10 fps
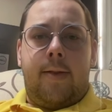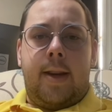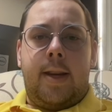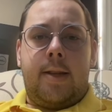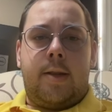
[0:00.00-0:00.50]

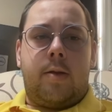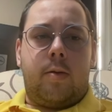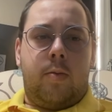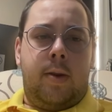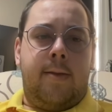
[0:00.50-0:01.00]
is
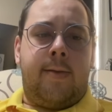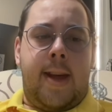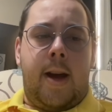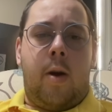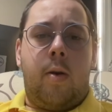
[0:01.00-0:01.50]
we've
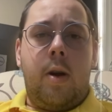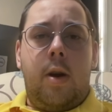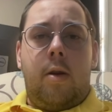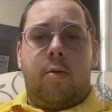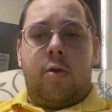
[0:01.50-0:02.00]
now
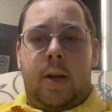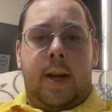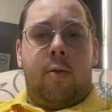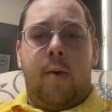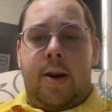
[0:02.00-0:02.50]

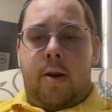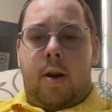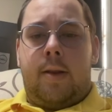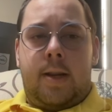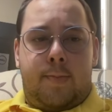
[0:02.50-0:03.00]
again rendered
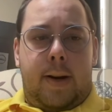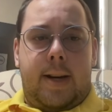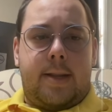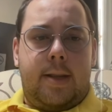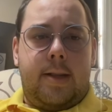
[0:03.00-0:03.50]
all these
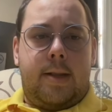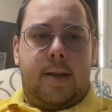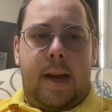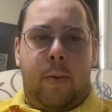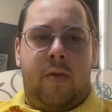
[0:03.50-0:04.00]
boxes,
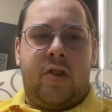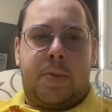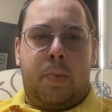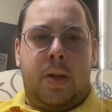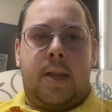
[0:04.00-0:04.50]
and we've
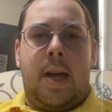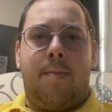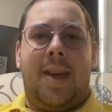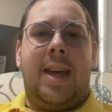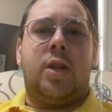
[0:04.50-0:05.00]
just put
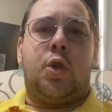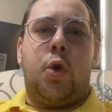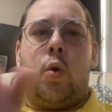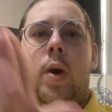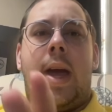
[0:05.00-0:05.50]
them
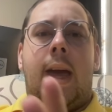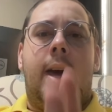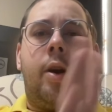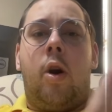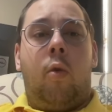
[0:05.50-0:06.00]
into
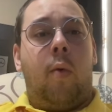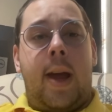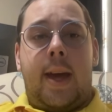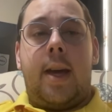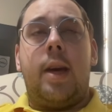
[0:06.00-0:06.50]
an
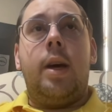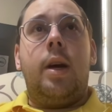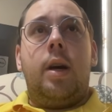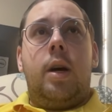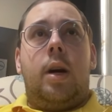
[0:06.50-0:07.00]
array
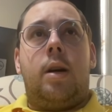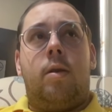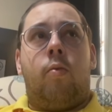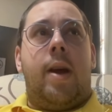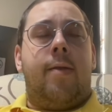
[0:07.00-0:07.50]

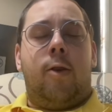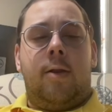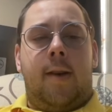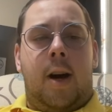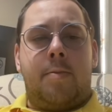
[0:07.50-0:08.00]
full
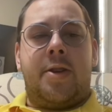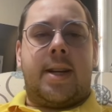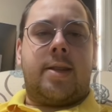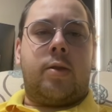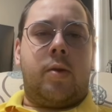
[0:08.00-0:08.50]
of
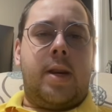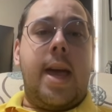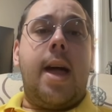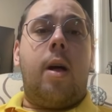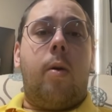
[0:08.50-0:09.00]
objects. So
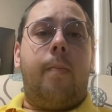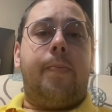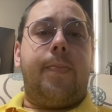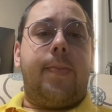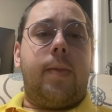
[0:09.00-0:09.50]
now
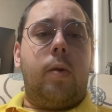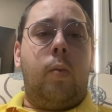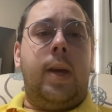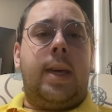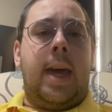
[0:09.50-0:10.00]

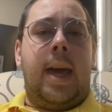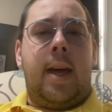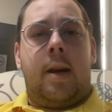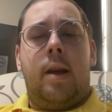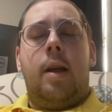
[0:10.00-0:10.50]
we can